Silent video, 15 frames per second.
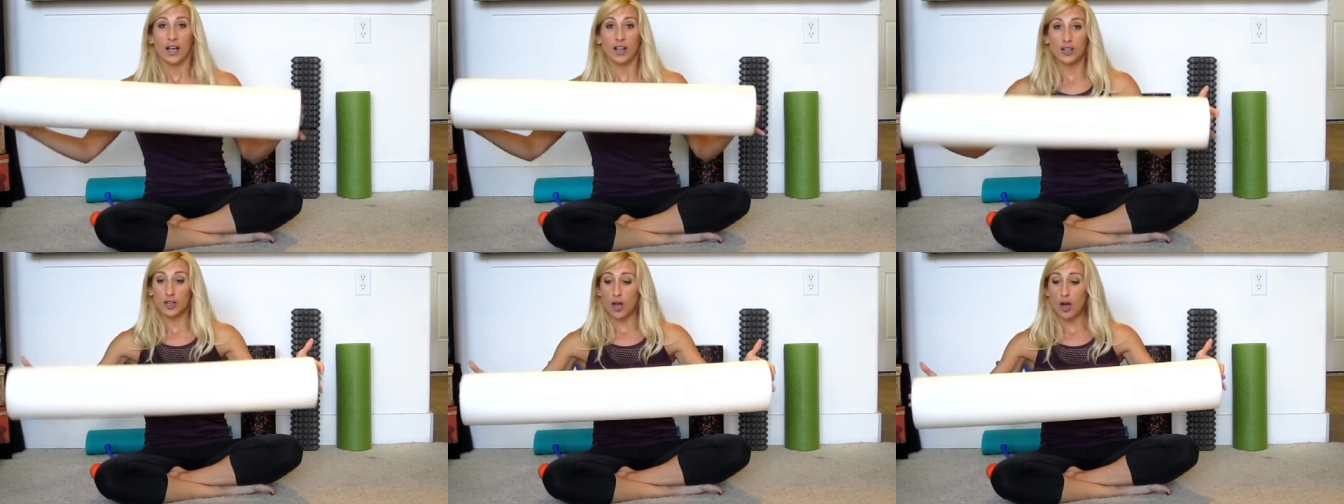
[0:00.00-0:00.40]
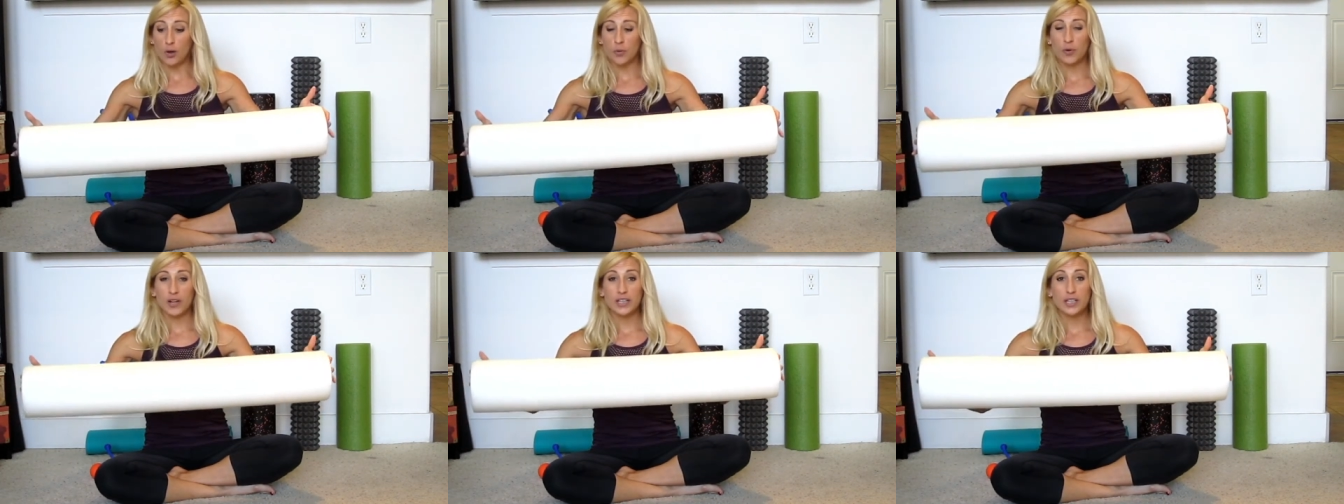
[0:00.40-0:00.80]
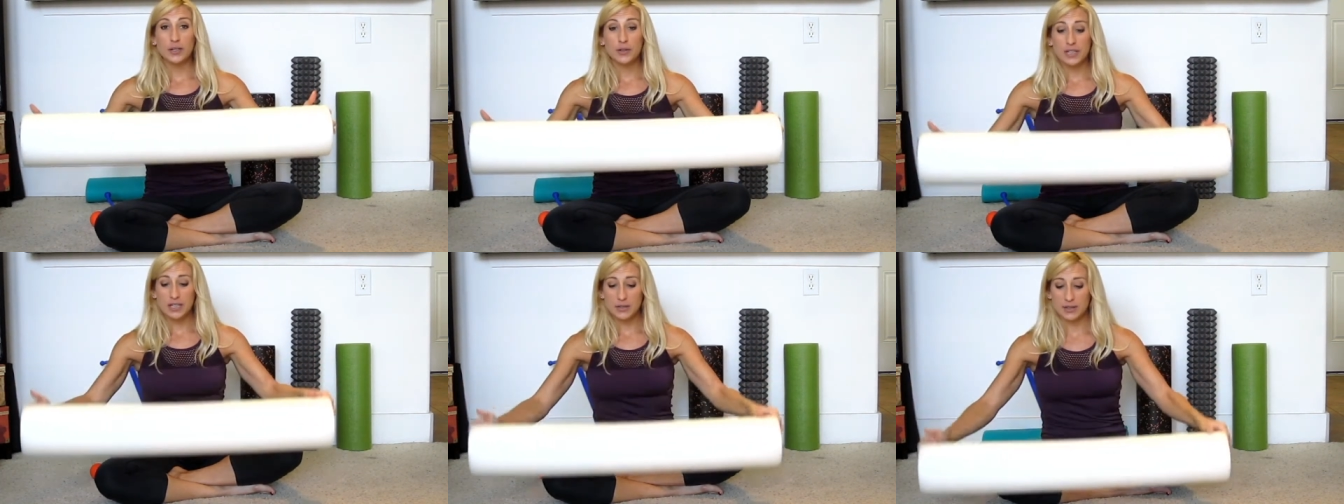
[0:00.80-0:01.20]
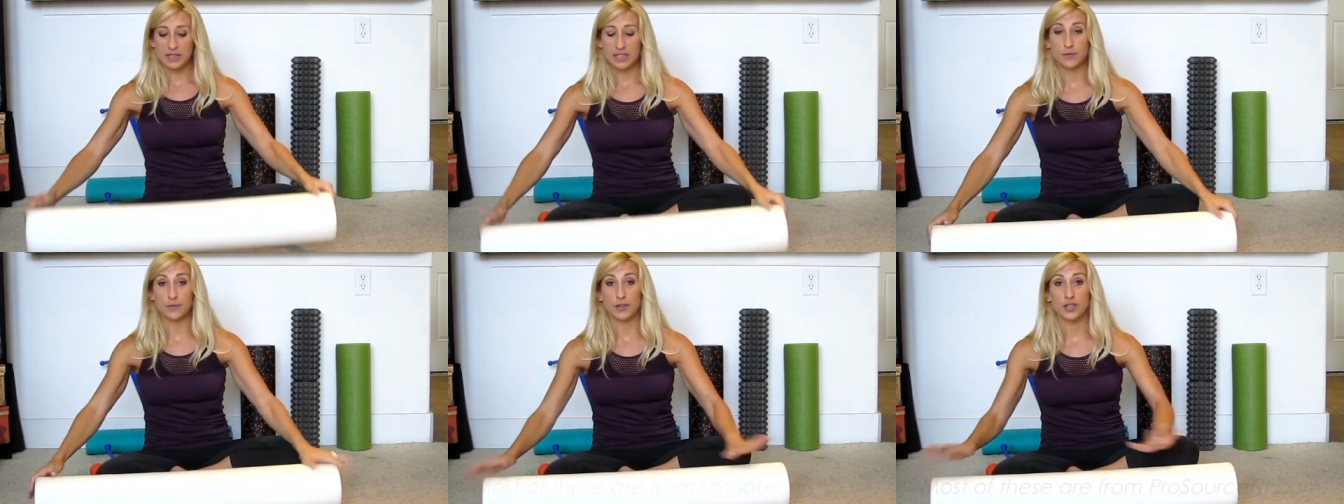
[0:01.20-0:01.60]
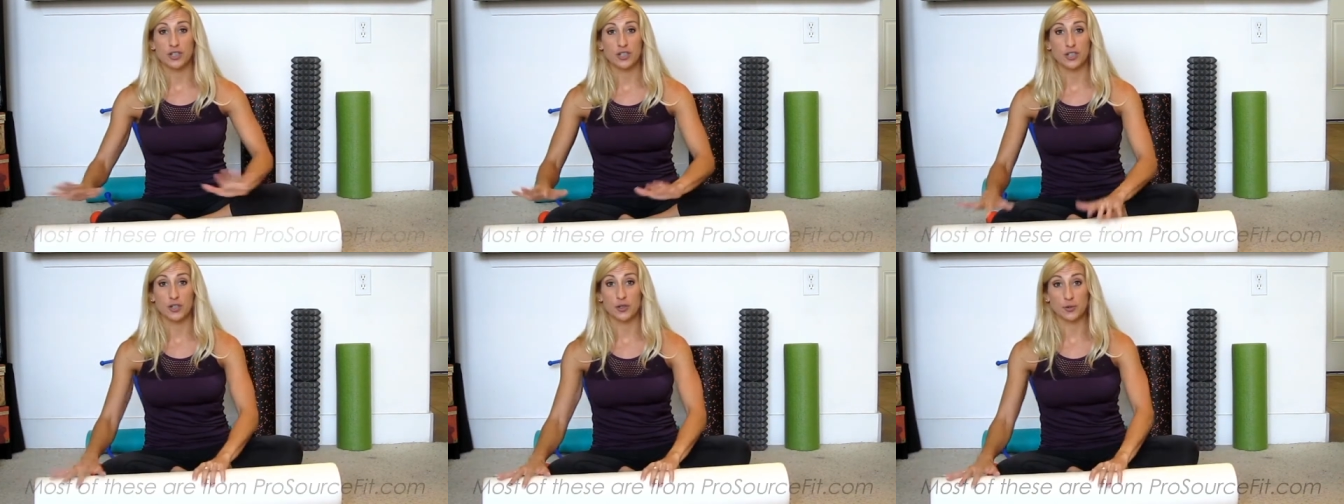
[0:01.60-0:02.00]
A long one, you can use this for
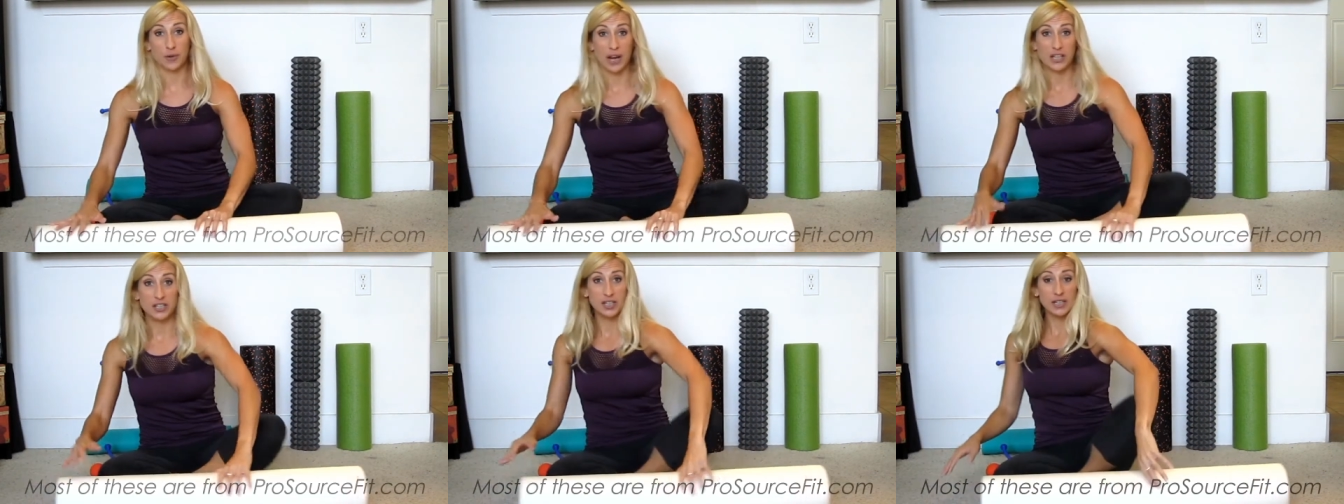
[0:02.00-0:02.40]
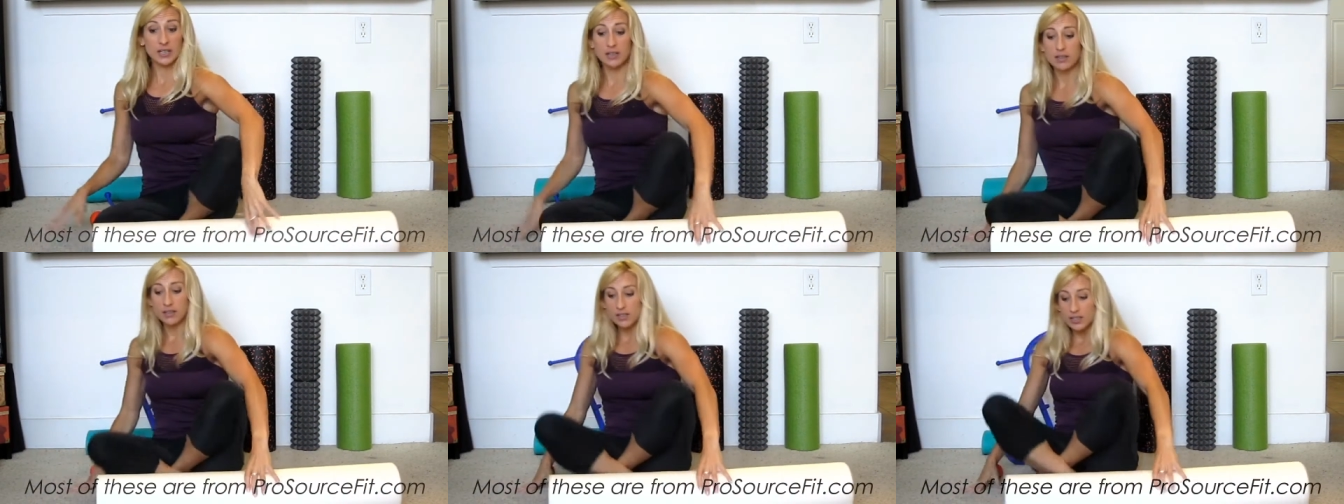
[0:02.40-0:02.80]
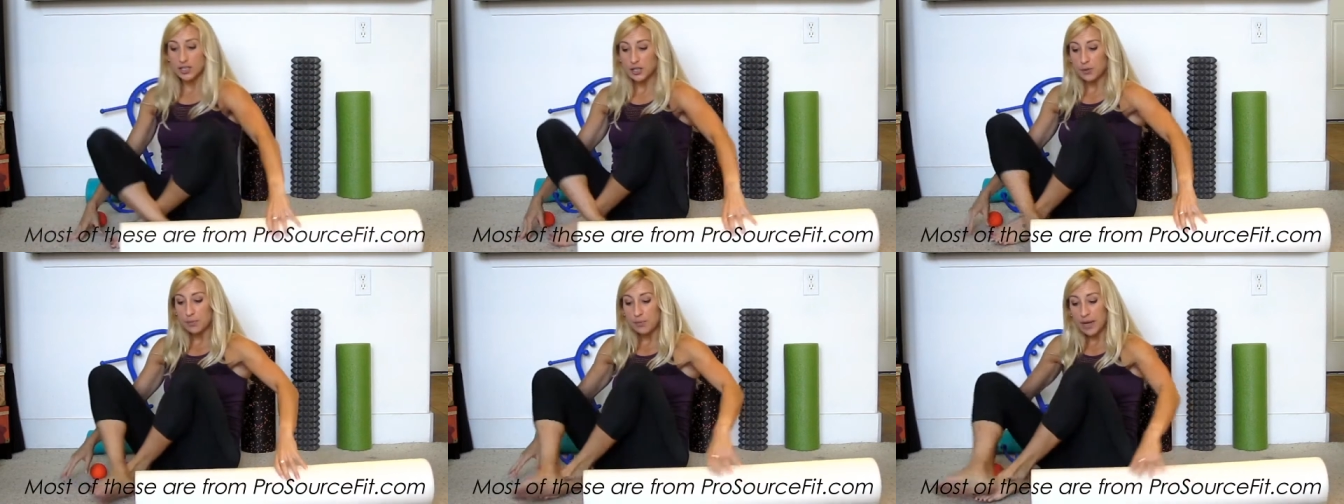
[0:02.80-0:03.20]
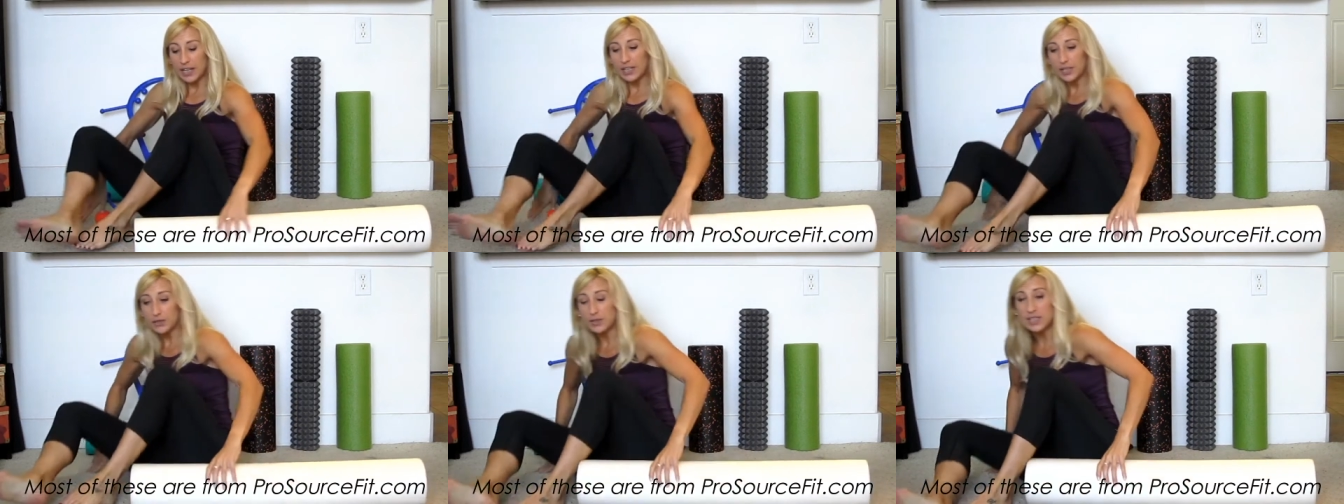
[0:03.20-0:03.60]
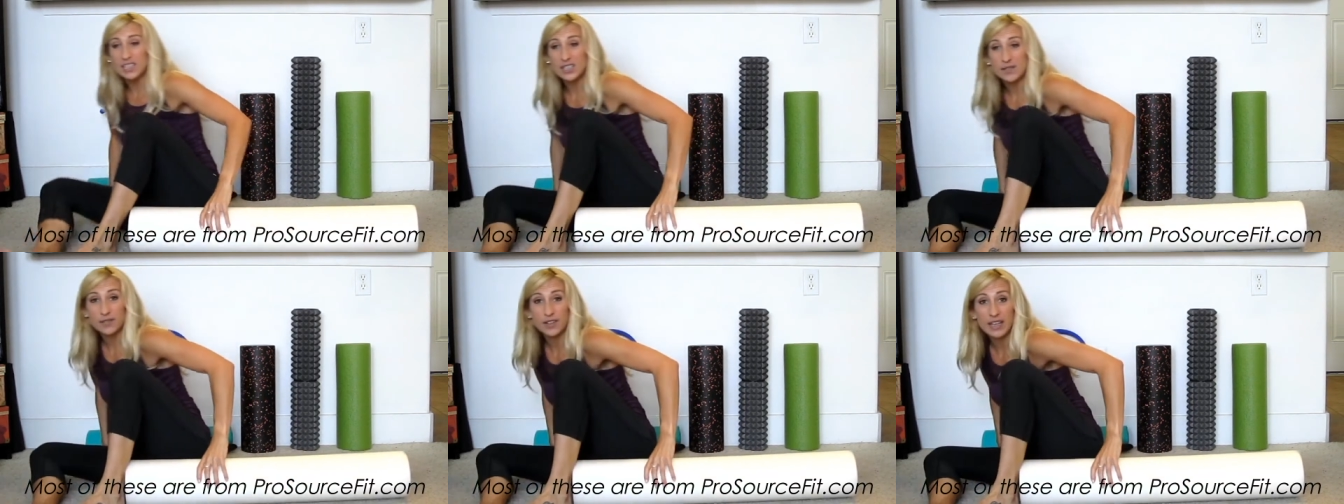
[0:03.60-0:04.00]
just stretching. So you might use
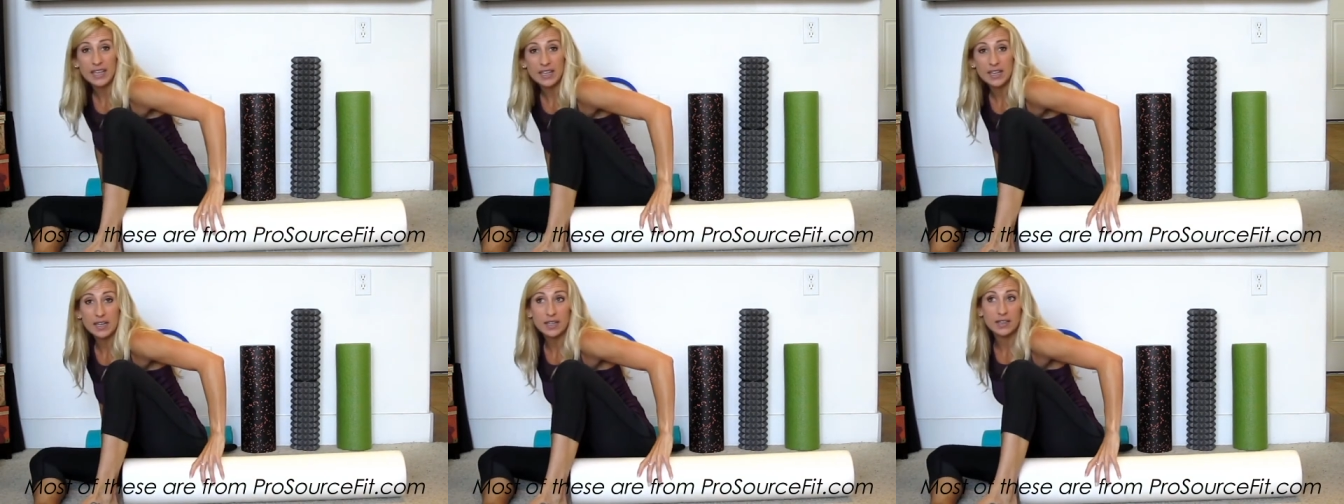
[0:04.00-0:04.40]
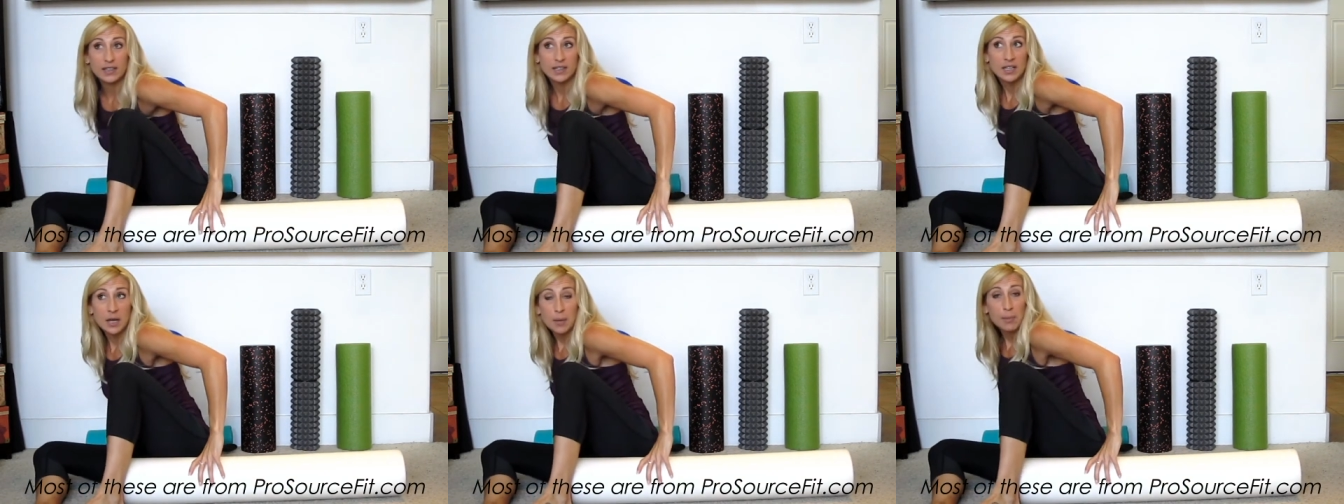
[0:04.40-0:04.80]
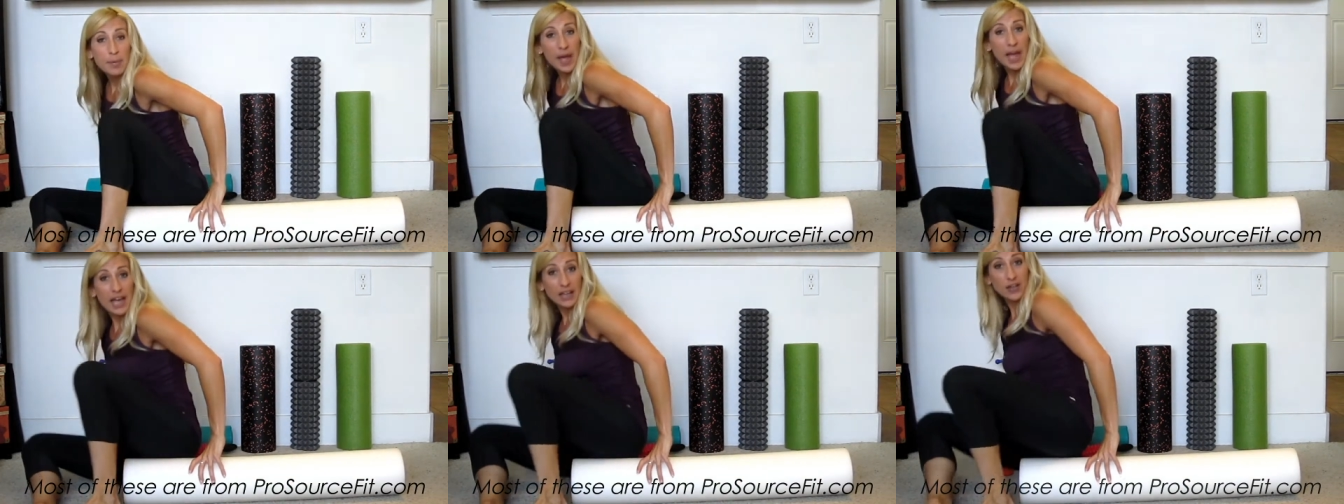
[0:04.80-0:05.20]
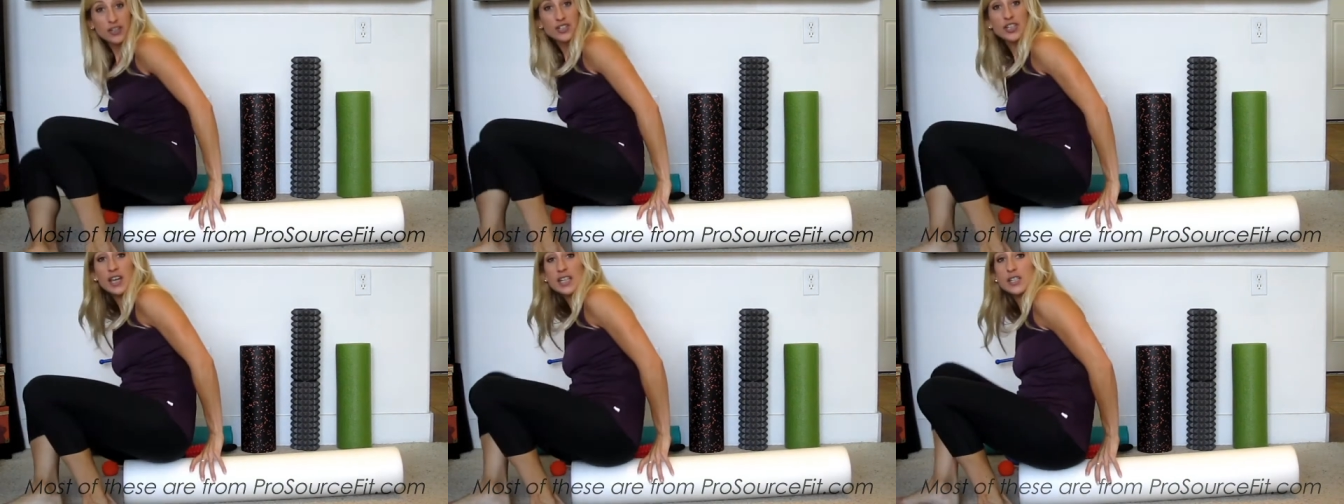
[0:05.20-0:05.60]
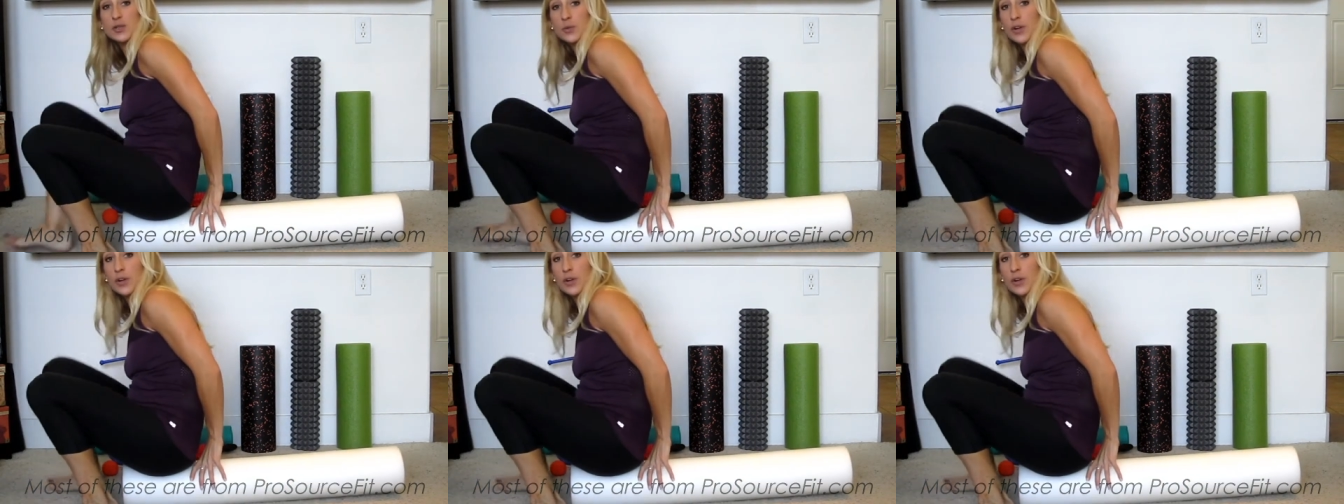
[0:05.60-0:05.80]
this for like a back or chest